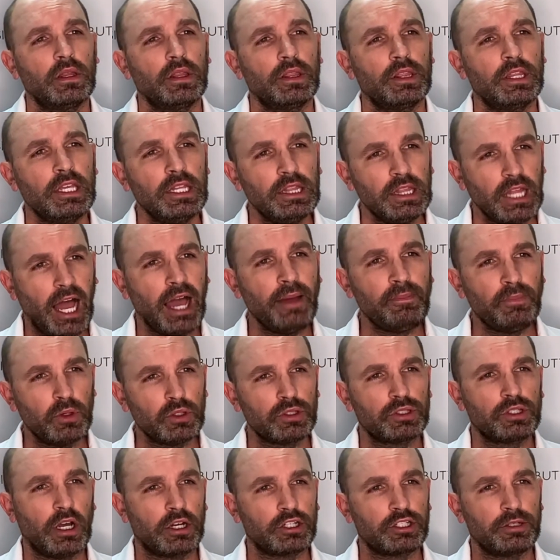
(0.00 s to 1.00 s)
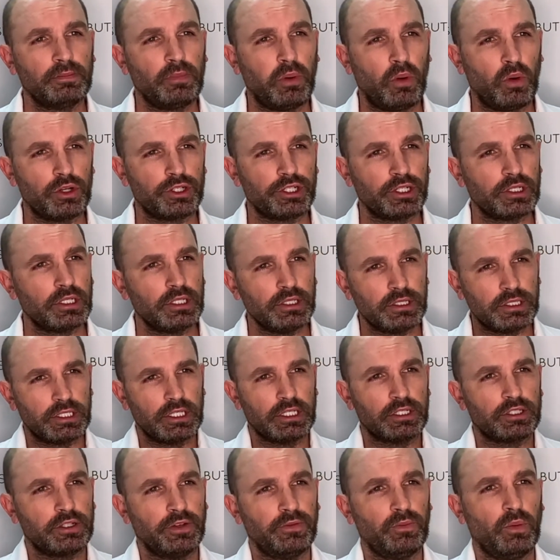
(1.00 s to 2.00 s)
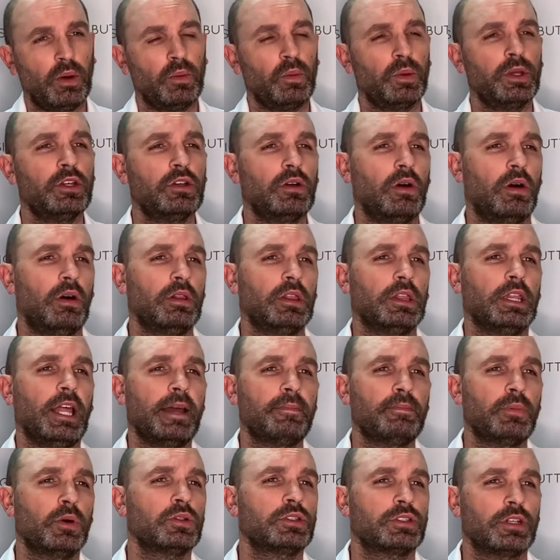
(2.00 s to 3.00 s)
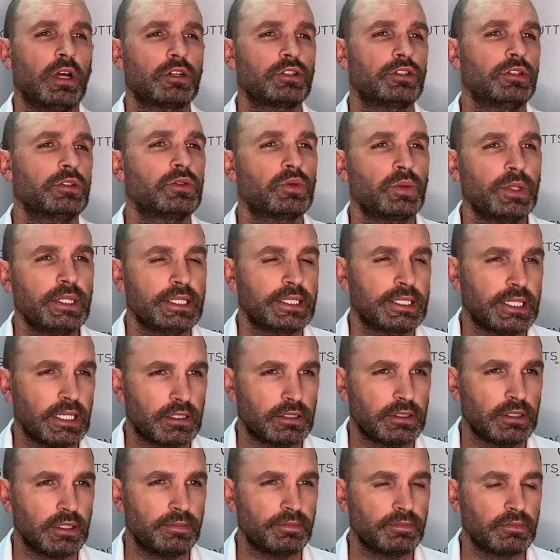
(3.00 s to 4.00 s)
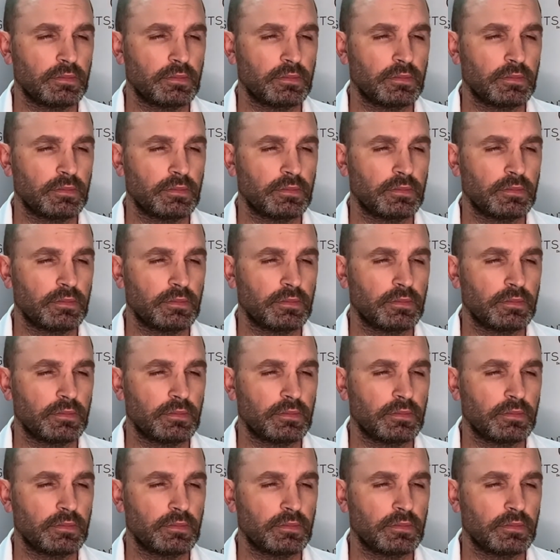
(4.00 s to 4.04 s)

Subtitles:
the liposuction portion consists of what we call liposuction 360,